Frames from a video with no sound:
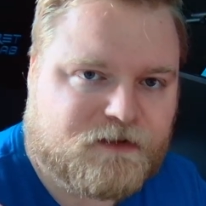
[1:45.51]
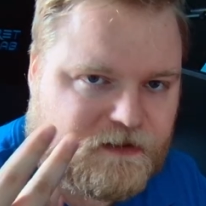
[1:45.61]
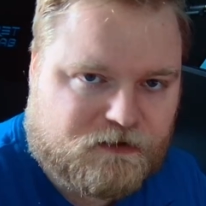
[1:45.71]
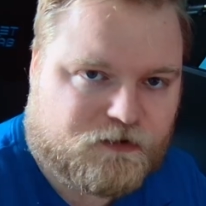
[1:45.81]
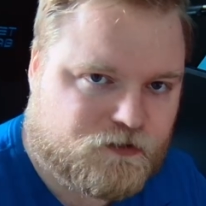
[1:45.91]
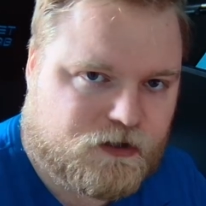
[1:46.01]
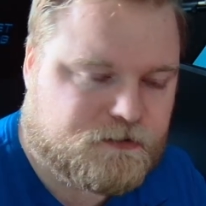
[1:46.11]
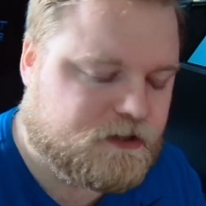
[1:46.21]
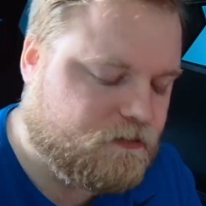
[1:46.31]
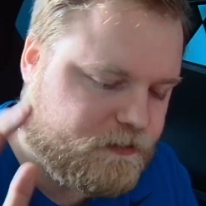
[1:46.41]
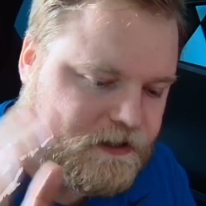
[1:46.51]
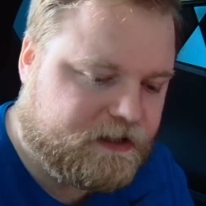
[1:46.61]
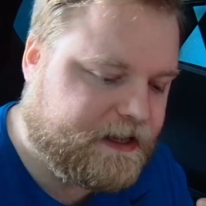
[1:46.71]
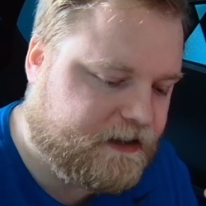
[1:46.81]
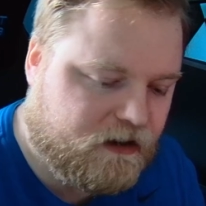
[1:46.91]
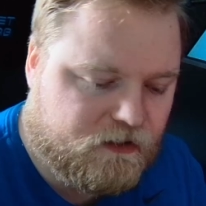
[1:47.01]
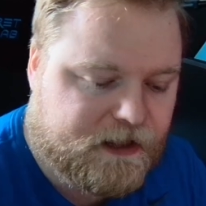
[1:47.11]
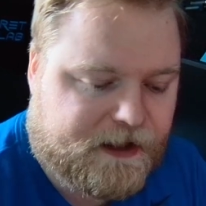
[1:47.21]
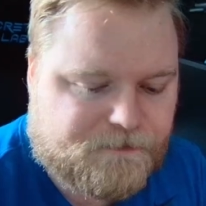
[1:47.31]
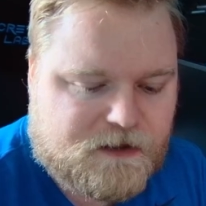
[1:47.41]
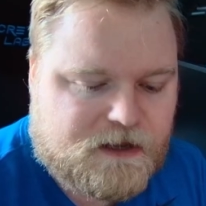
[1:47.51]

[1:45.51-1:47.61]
in the description with the link and all that.